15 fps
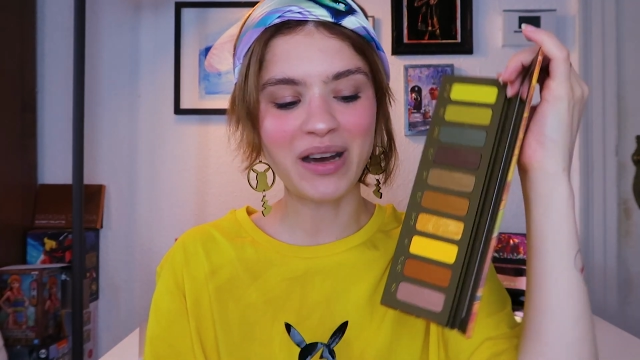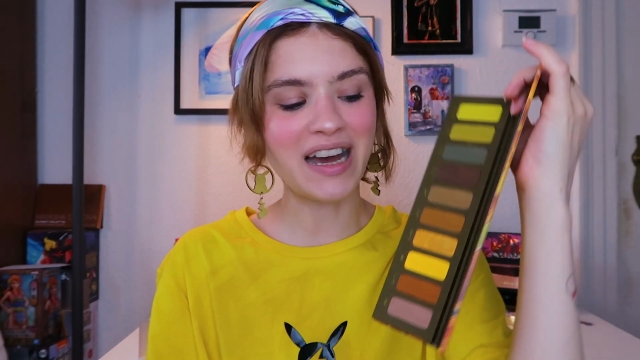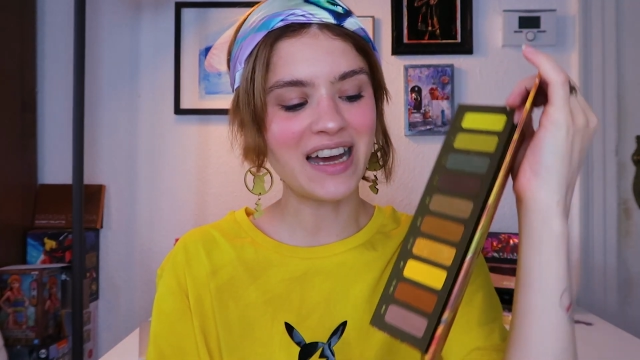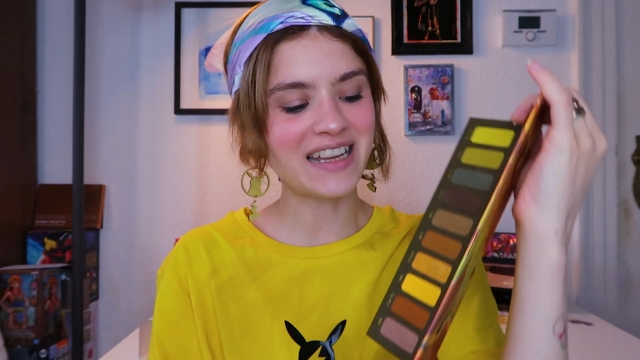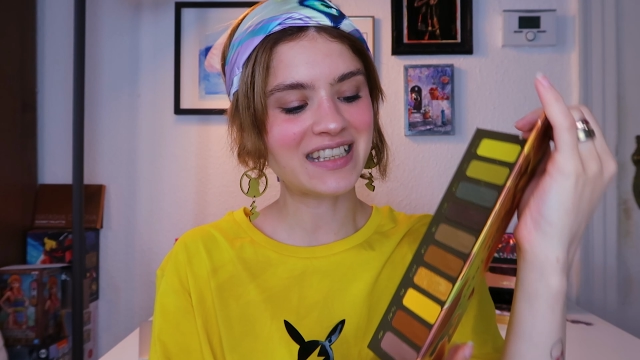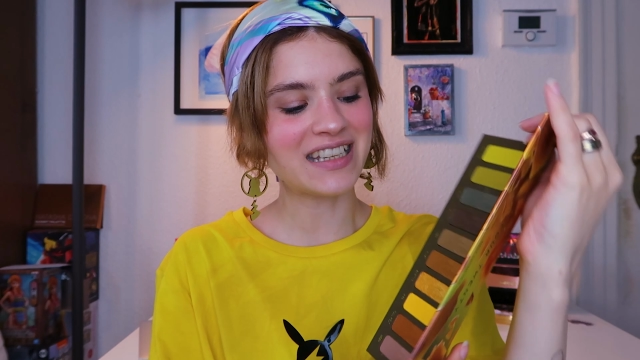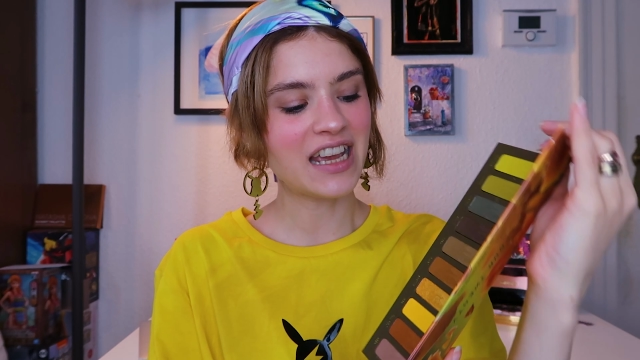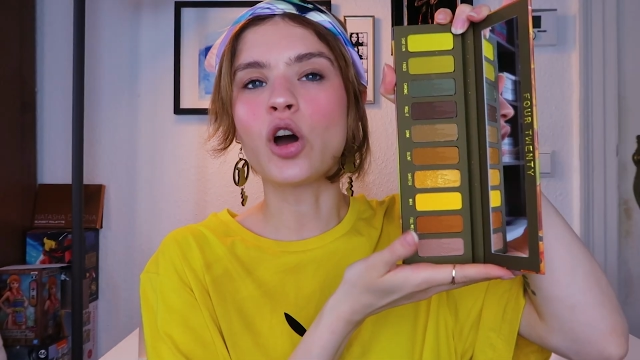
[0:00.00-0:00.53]

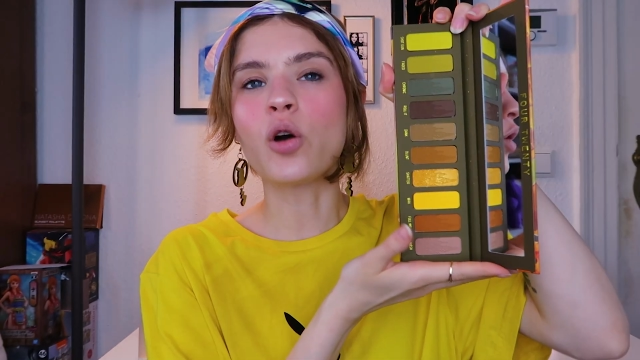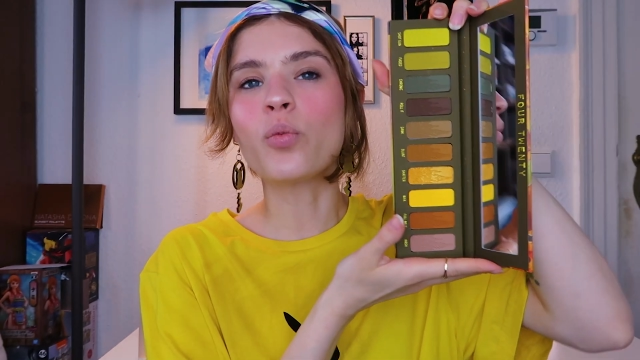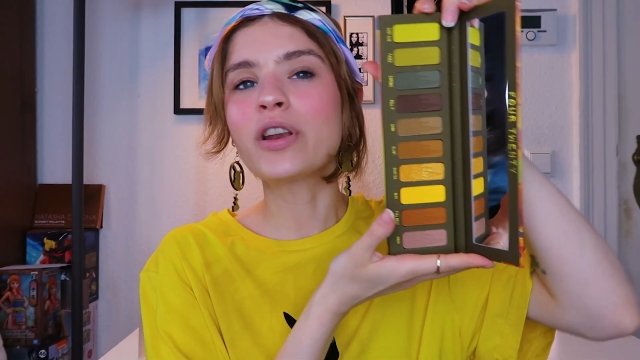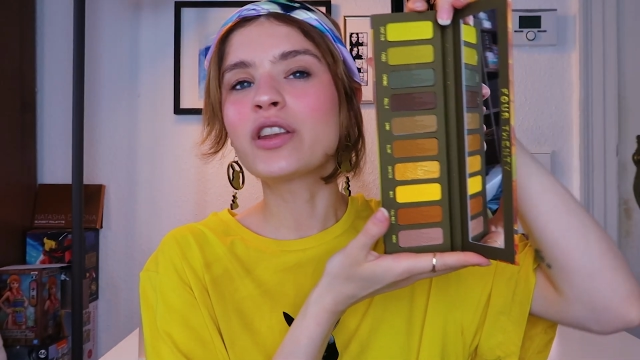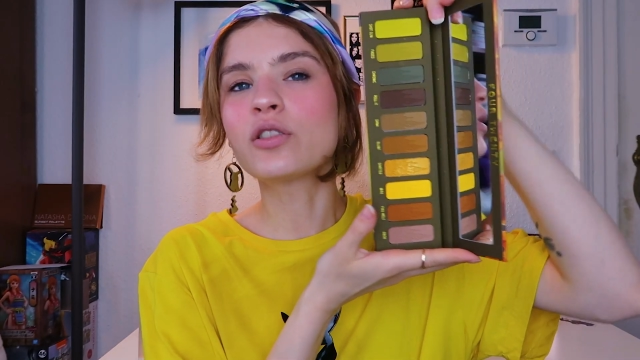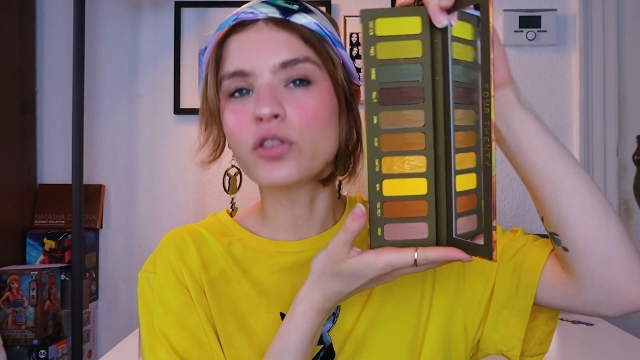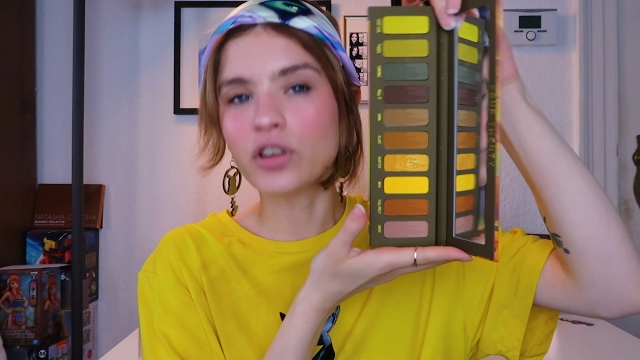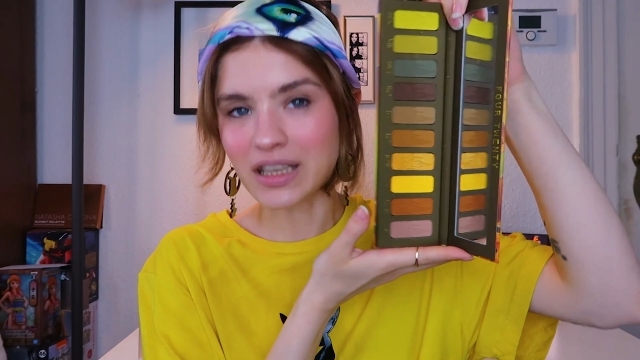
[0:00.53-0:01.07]
But you know,
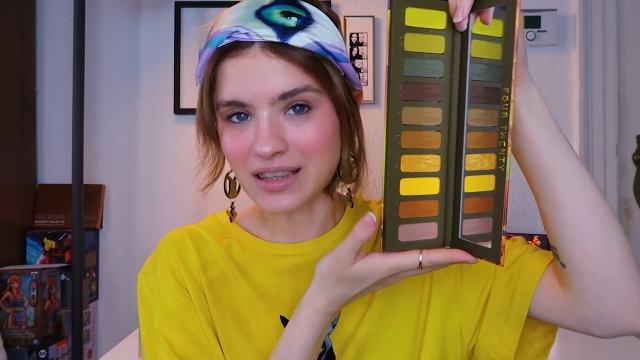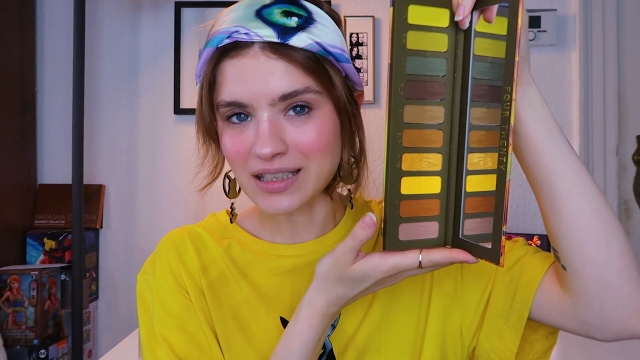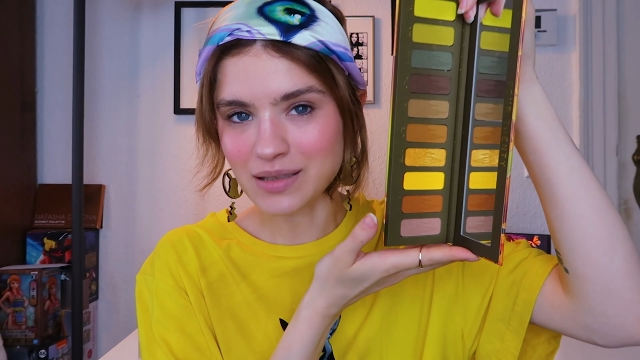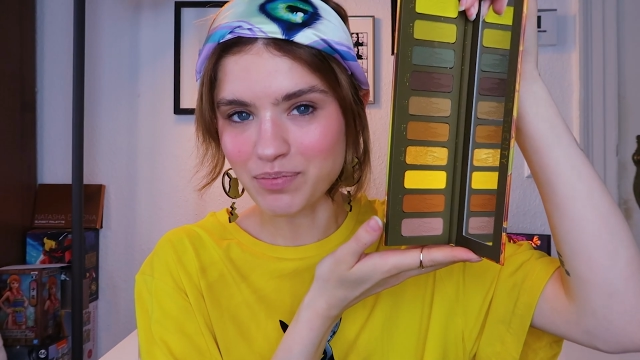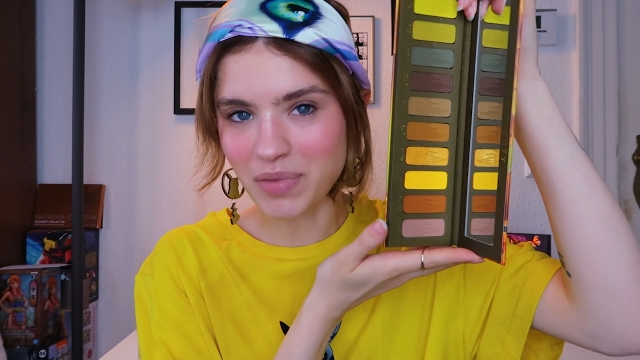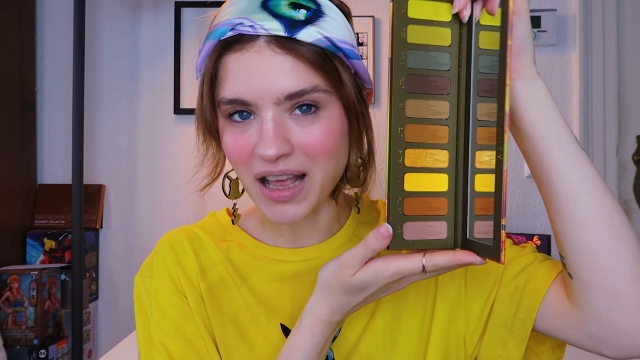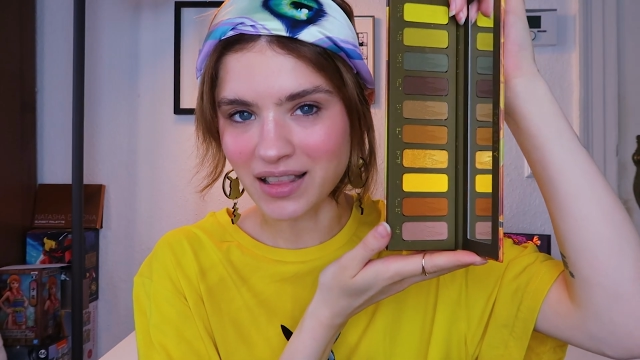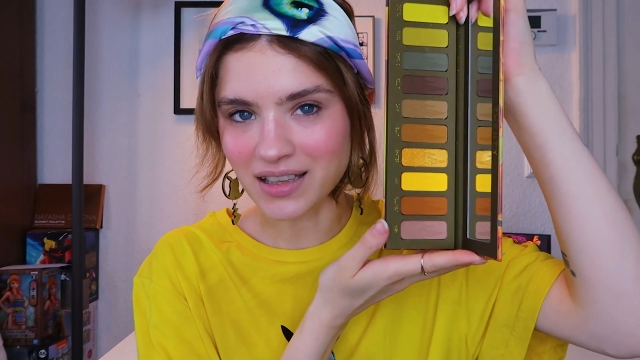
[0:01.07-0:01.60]
when you look at this
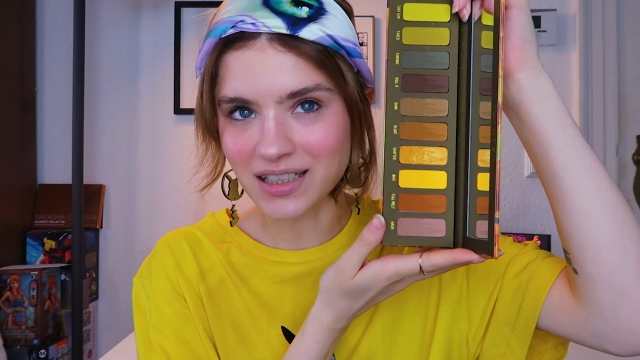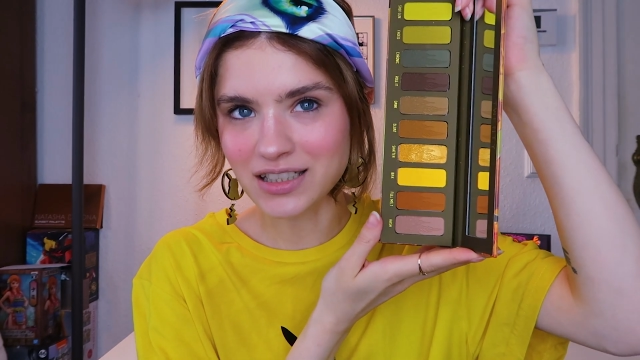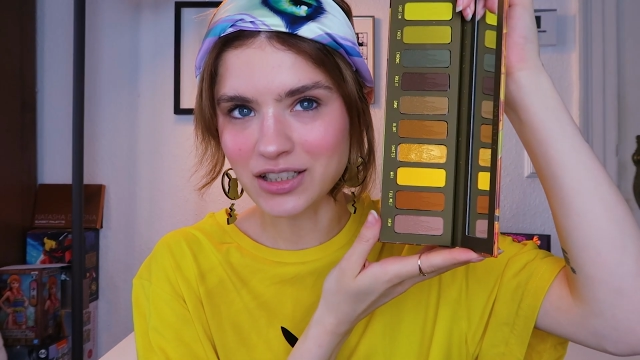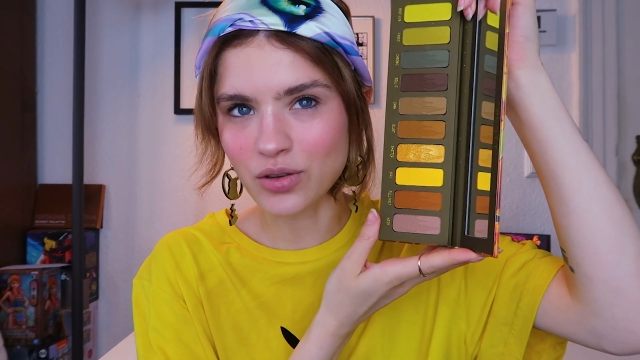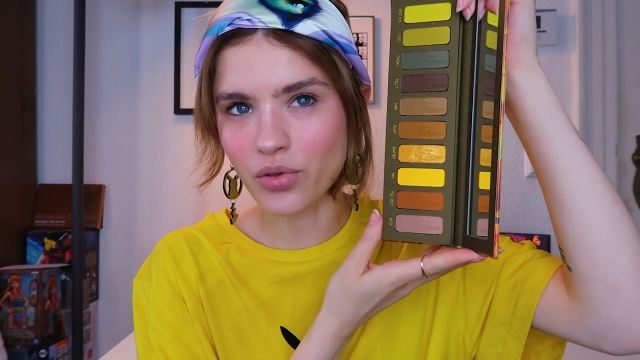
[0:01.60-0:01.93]
palette,